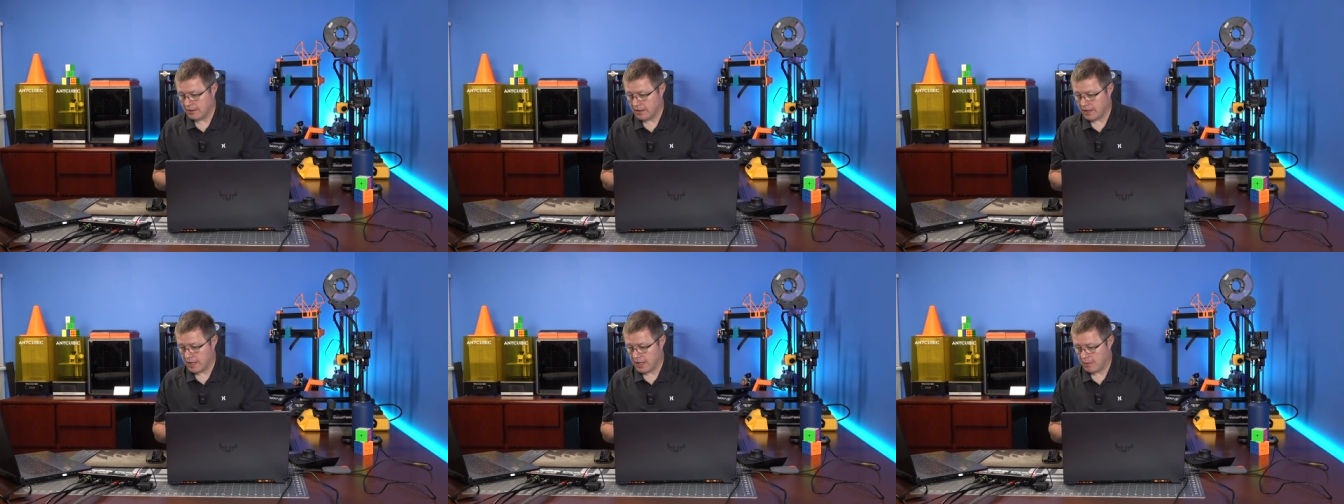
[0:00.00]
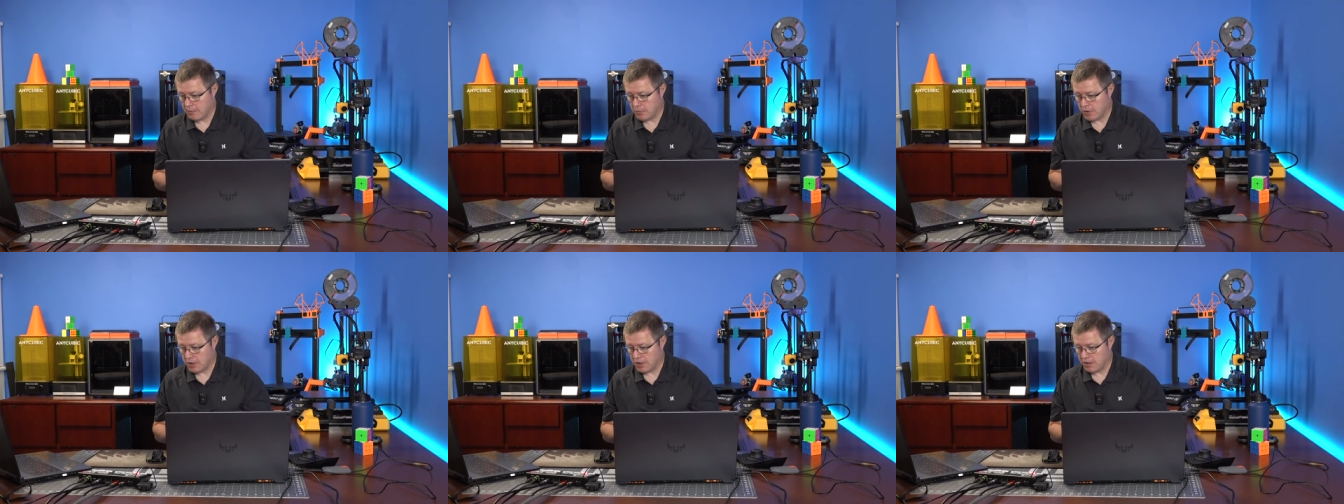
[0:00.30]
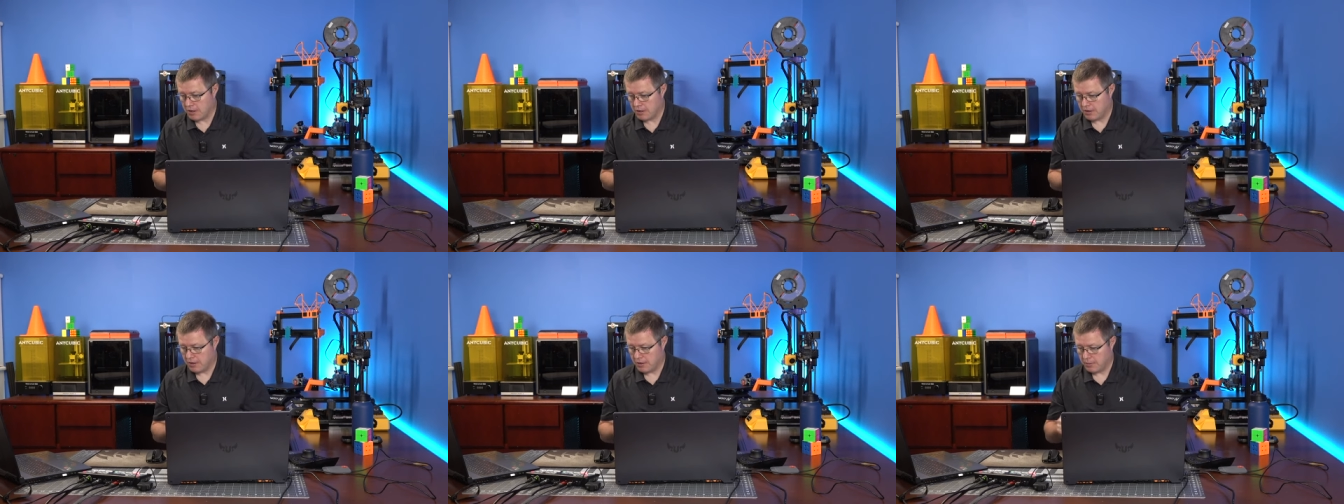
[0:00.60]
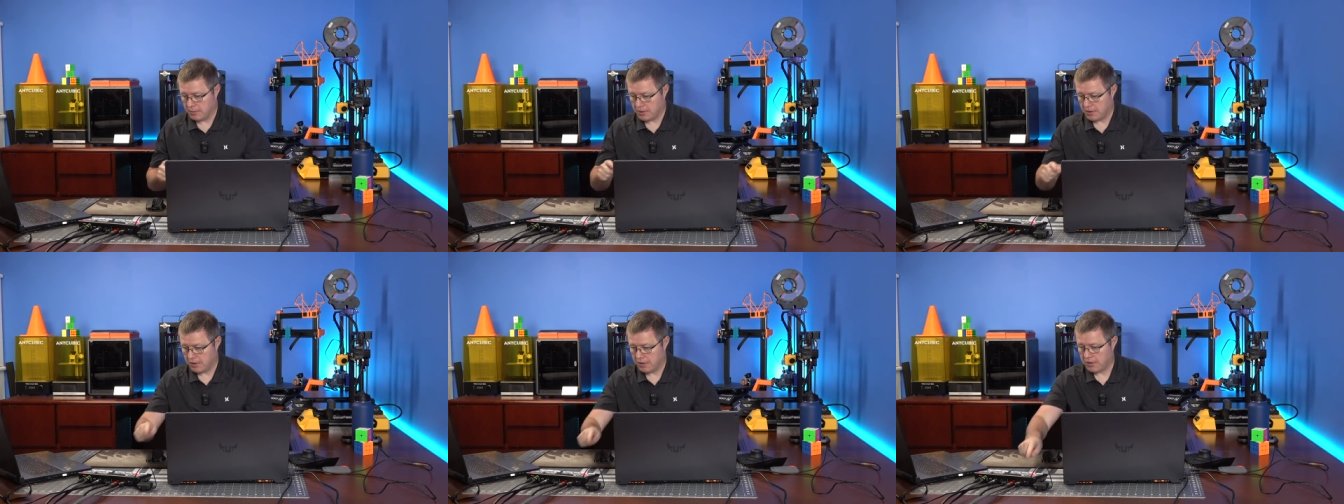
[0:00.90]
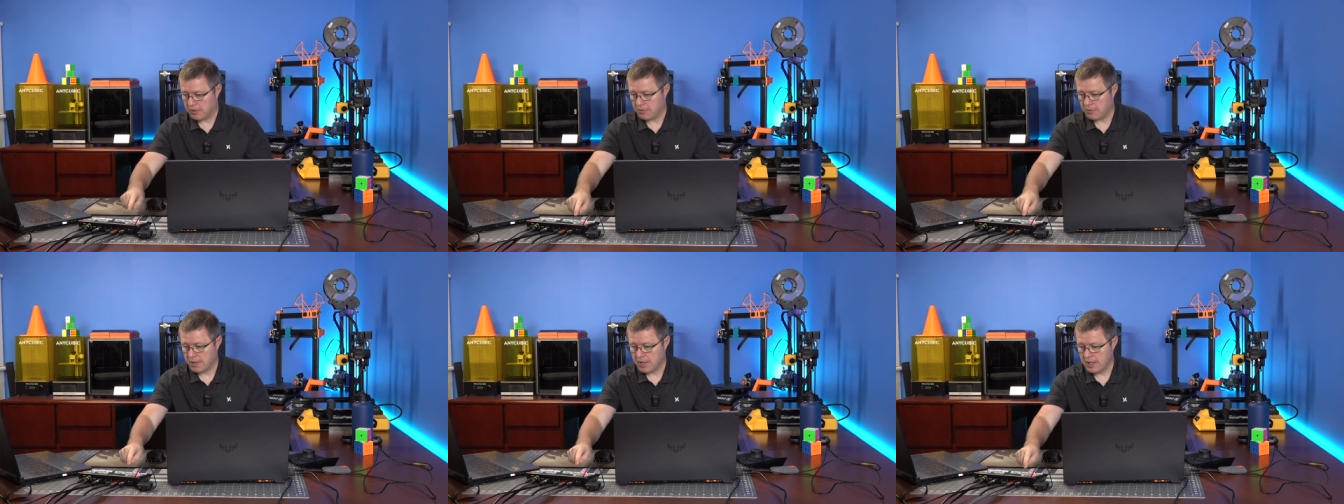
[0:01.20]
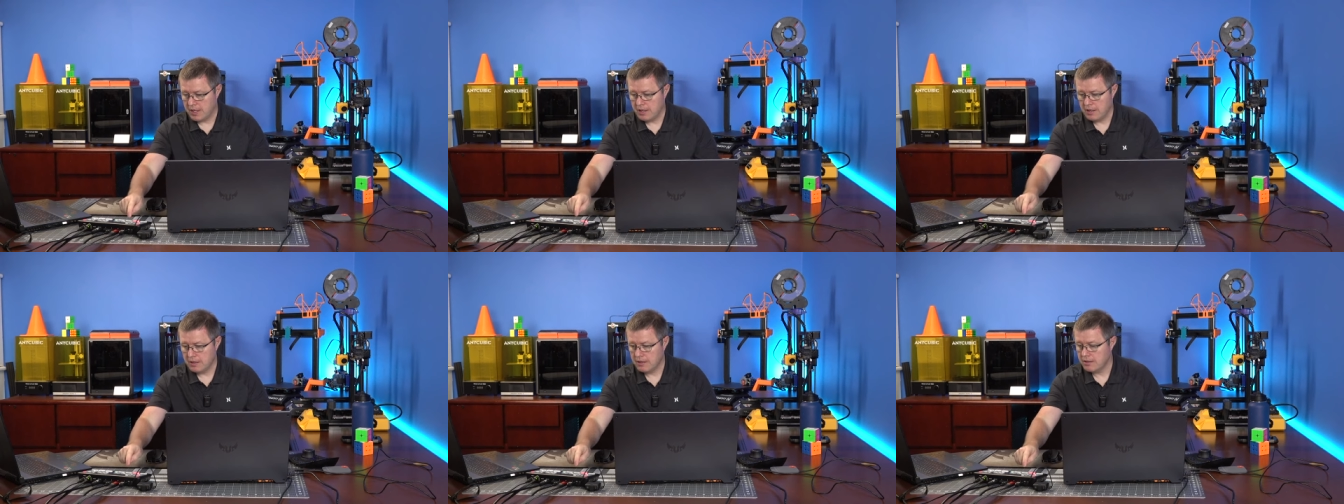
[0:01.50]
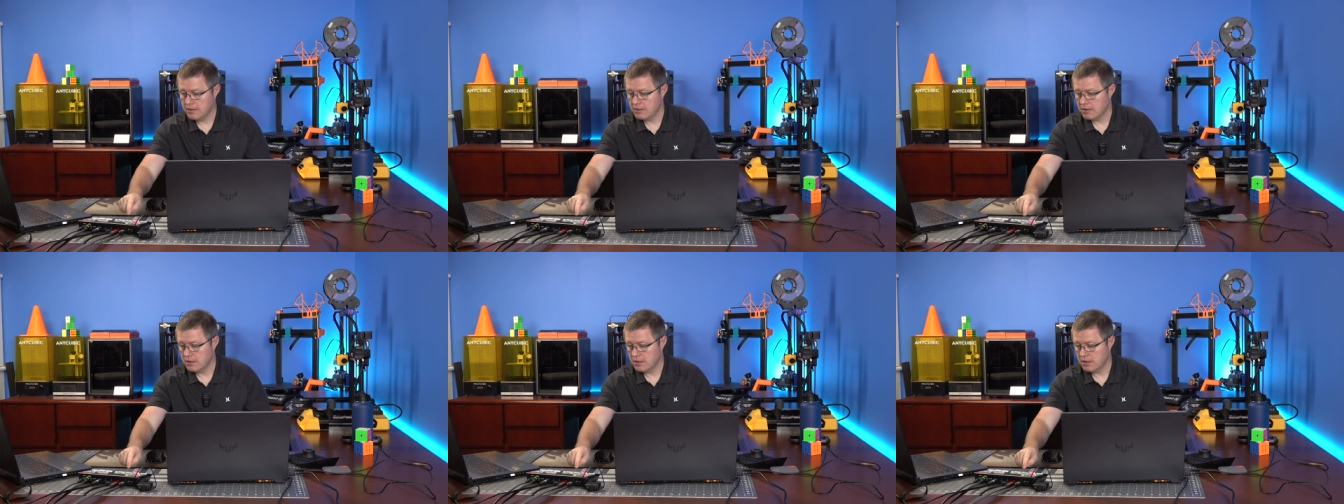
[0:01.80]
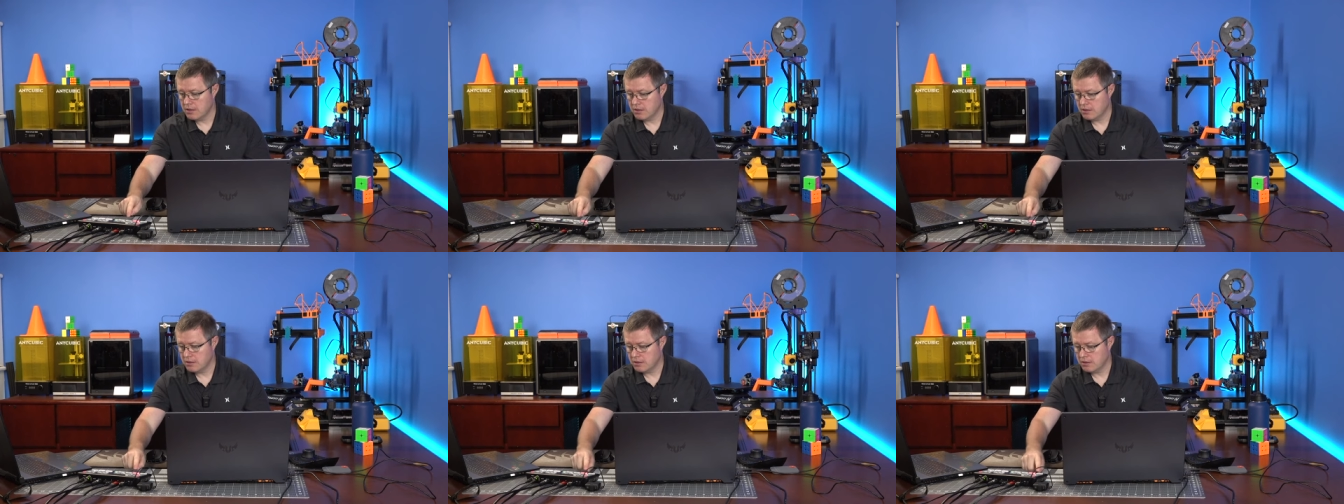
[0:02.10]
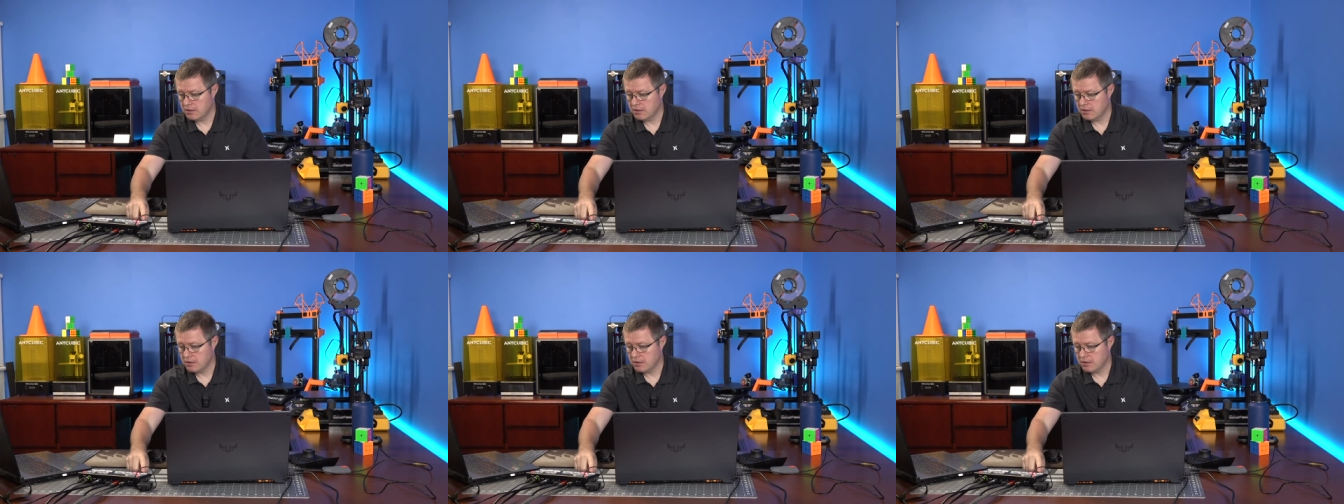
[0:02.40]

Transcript: camera, what, three is the,